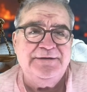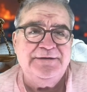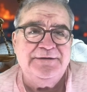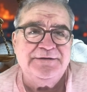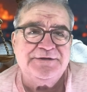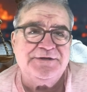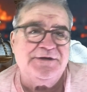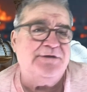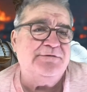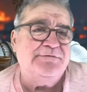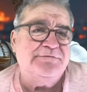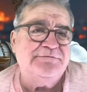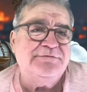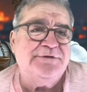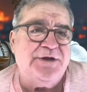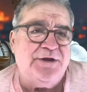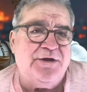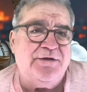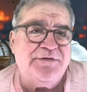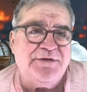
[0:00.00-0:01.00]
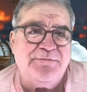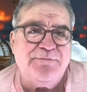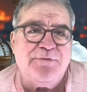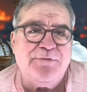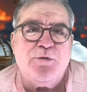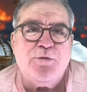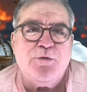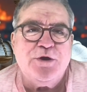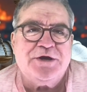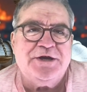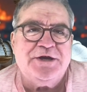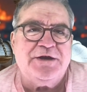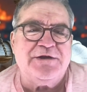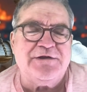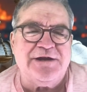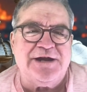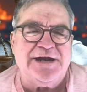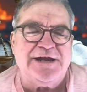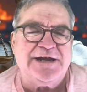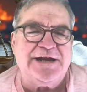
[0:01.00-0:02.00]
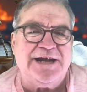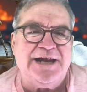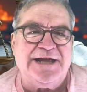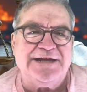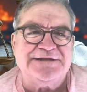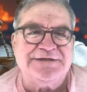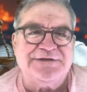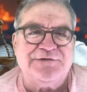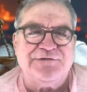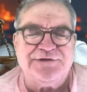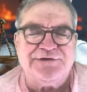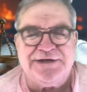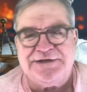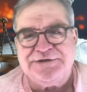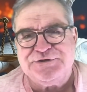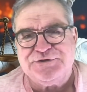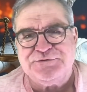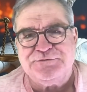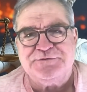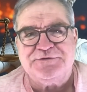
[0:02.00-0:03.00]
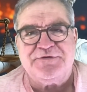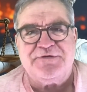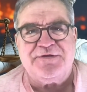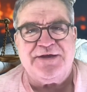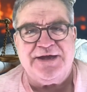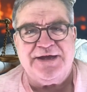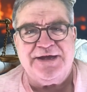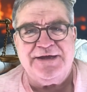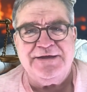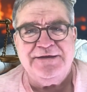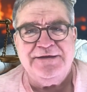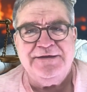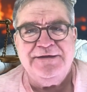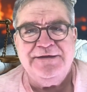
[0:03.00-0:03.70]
So, you know, I think my working class credentials are there.